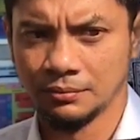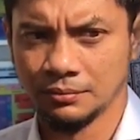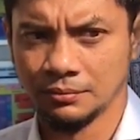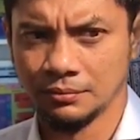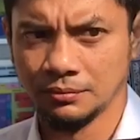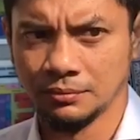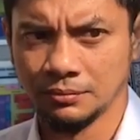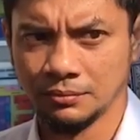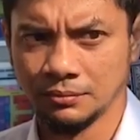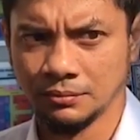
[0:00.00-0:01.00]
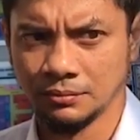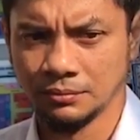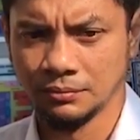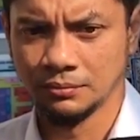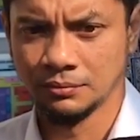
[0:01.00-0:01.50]

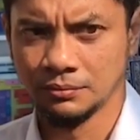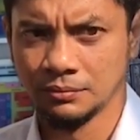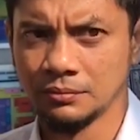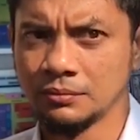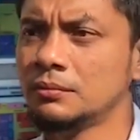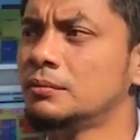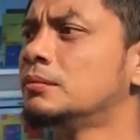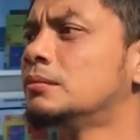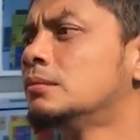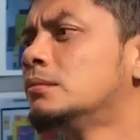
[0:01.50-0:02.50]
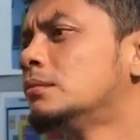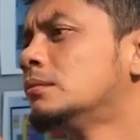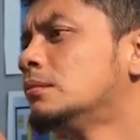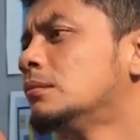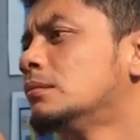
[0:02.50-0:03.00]

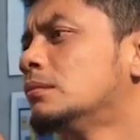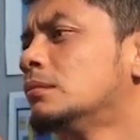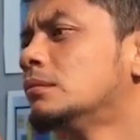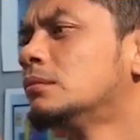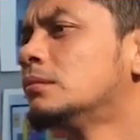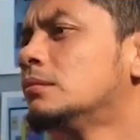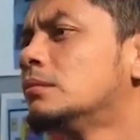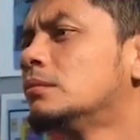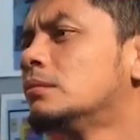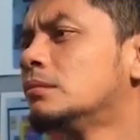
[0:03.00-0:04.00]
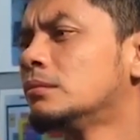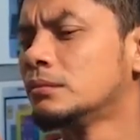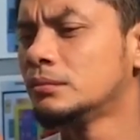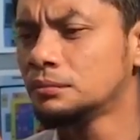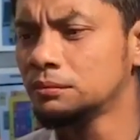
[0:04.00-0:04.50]

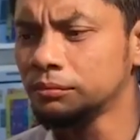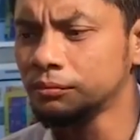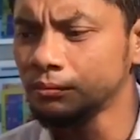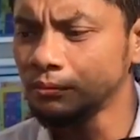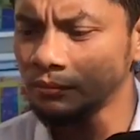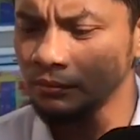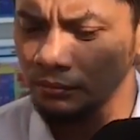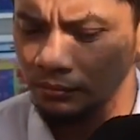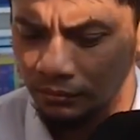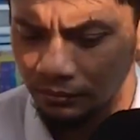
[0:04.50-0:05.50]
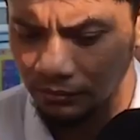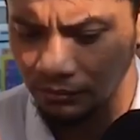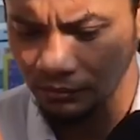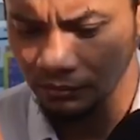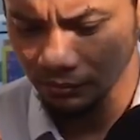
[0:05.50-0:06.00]

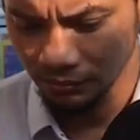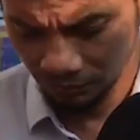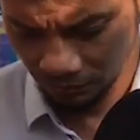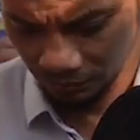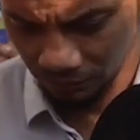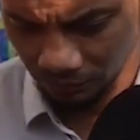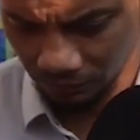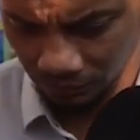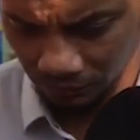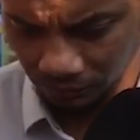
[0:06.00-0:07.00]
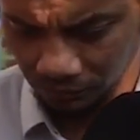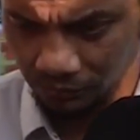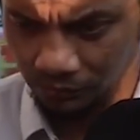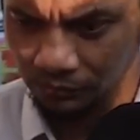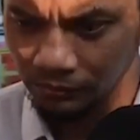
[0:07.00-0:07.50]

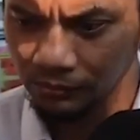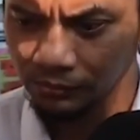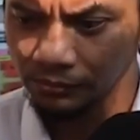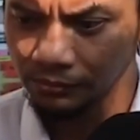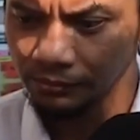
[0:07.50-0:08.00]
[no speech]